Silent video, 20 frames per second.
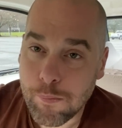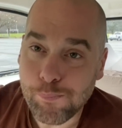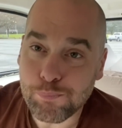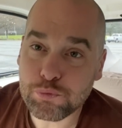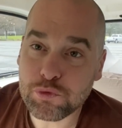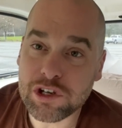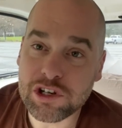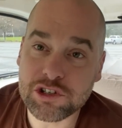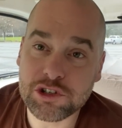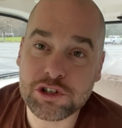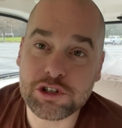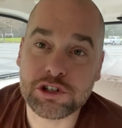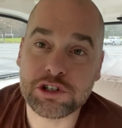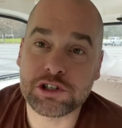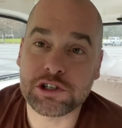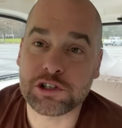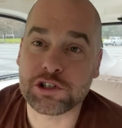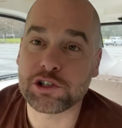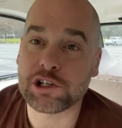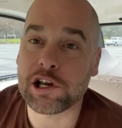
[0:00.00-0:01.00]
that's just an
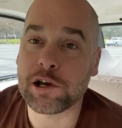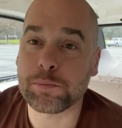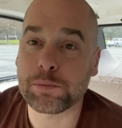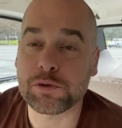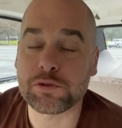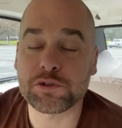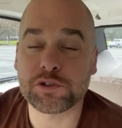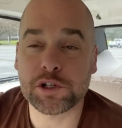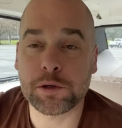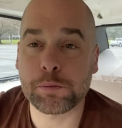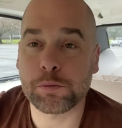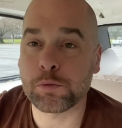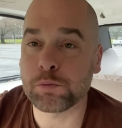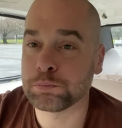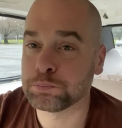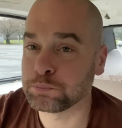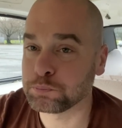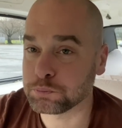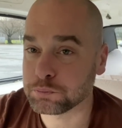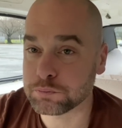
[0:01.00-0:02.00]
example of something
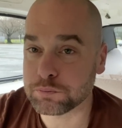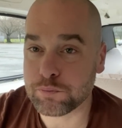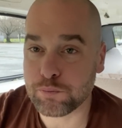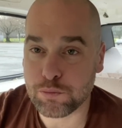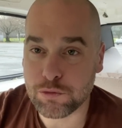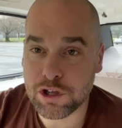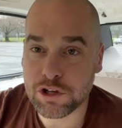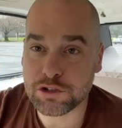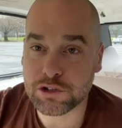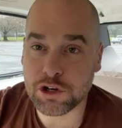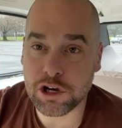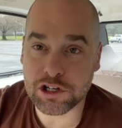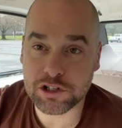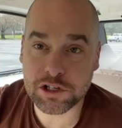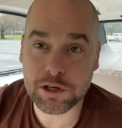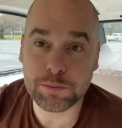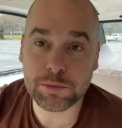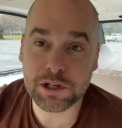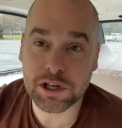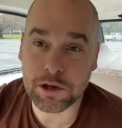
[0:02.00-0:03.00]
that's got
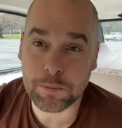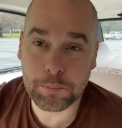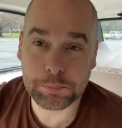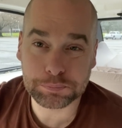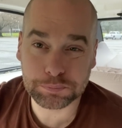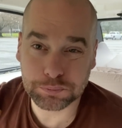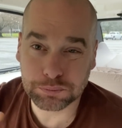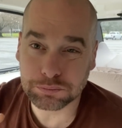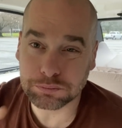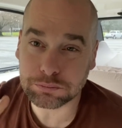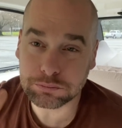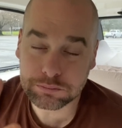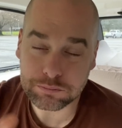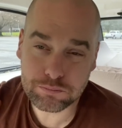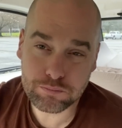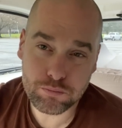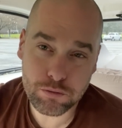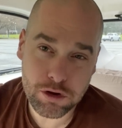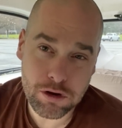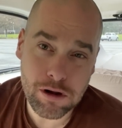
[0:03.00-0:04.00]
something that,
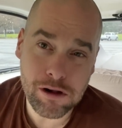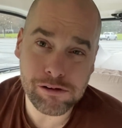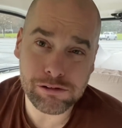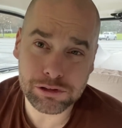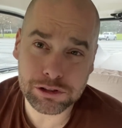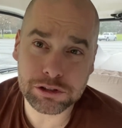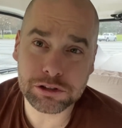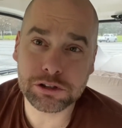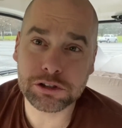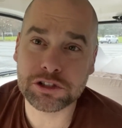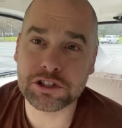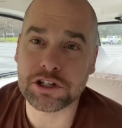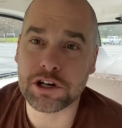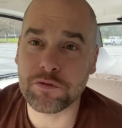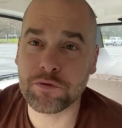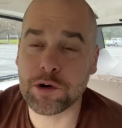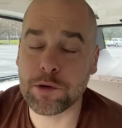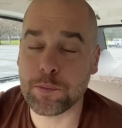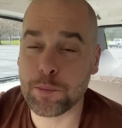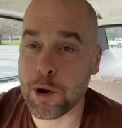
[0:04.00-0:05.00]
well, it looks
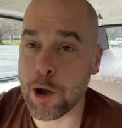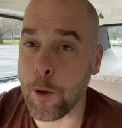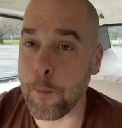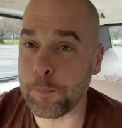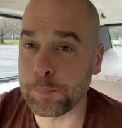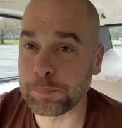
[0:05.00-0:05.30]
different, but